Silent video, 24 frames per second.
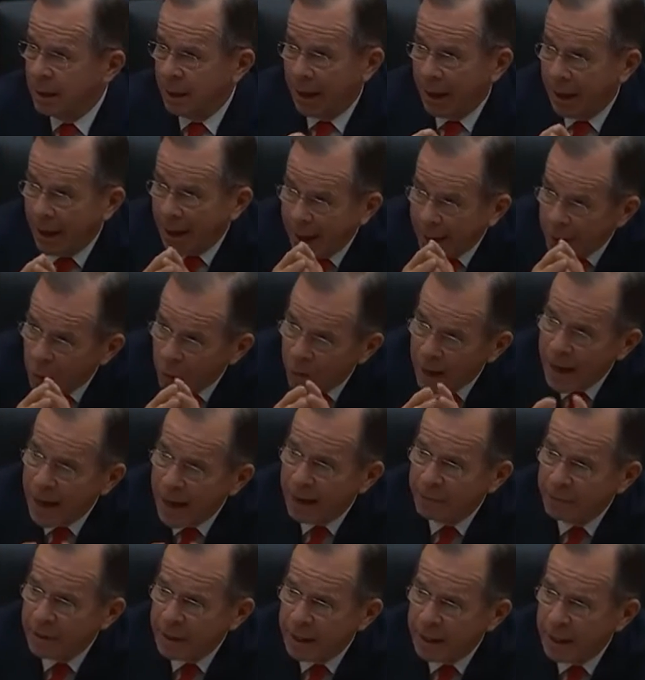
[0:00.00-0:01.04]
I don't
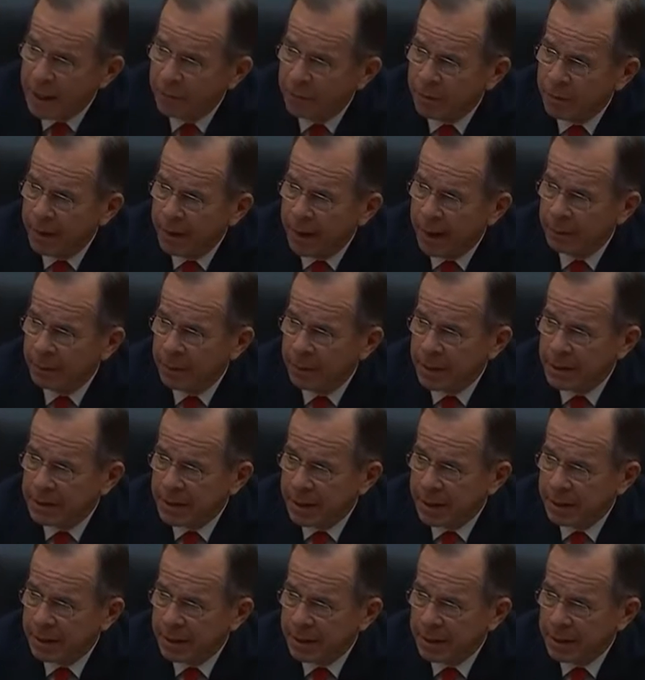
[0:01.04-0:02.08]
advocate for that because
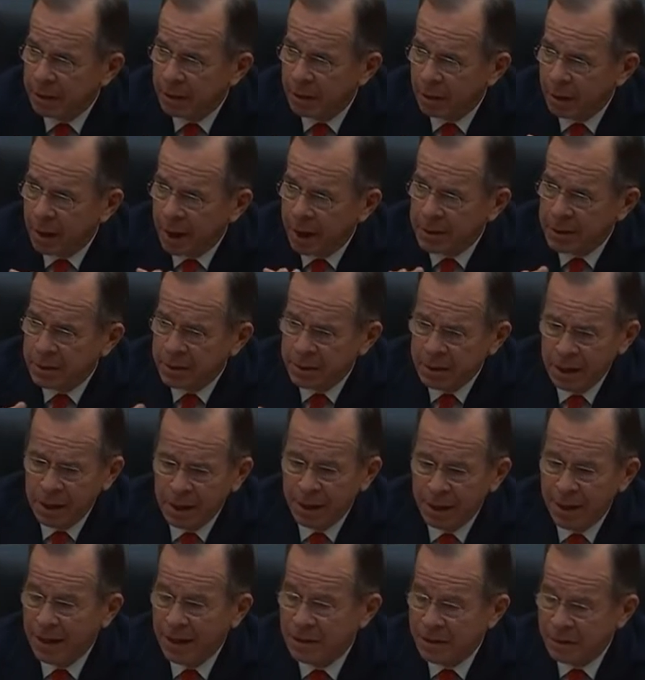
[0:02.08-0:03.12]
I think there are
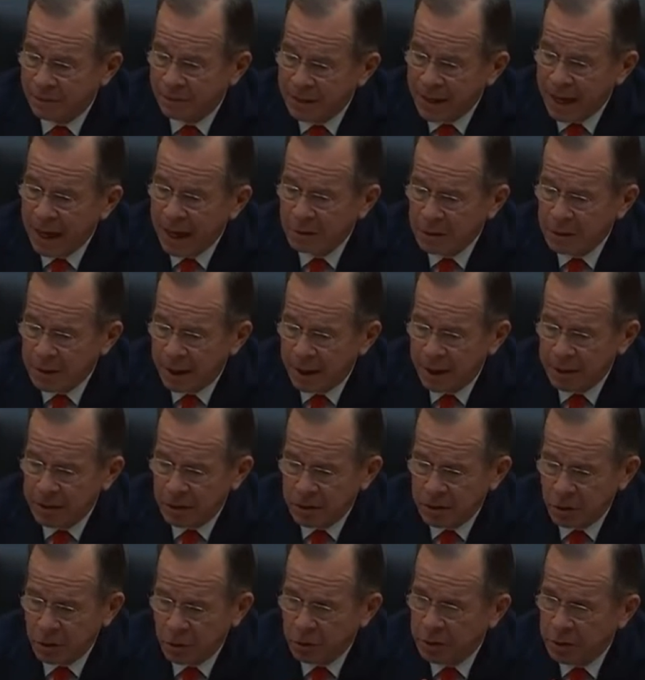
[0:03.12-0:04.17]
lots of downsides
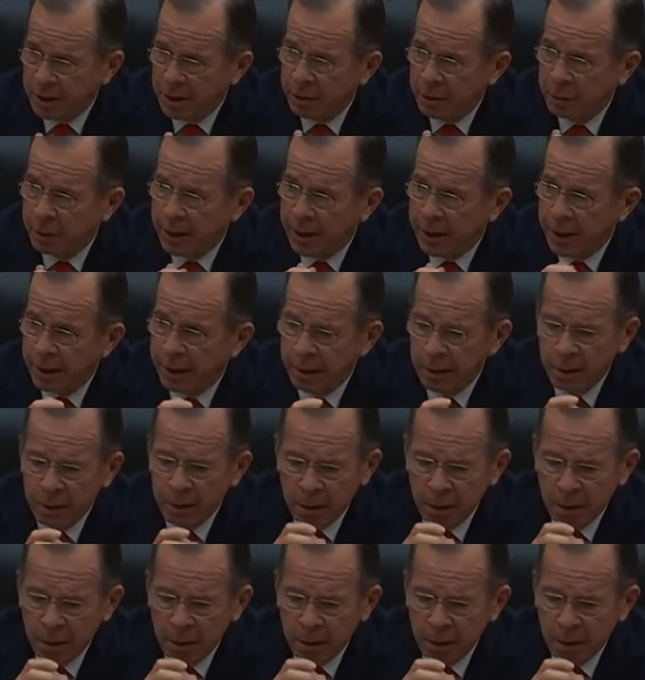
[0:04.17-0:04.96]
associated with that.